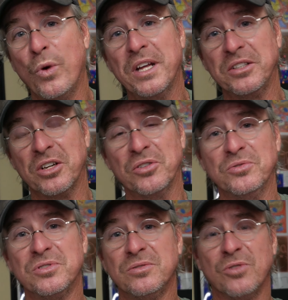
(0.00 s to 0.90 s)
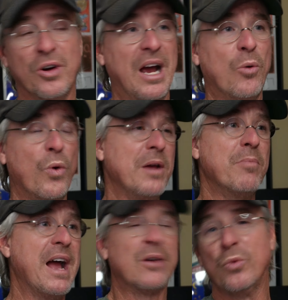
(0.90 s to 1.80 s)
when goes, or how way
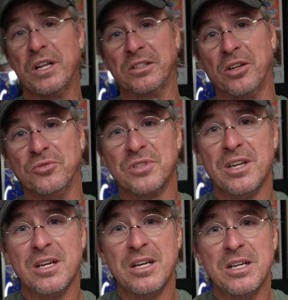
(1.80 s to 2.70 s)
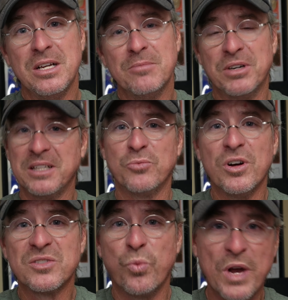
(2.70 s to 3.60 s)
back when goes, but it
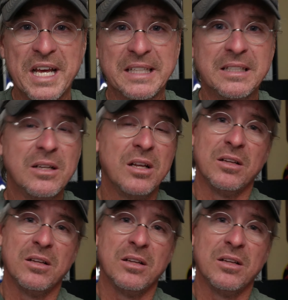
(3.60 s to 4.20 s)
was when,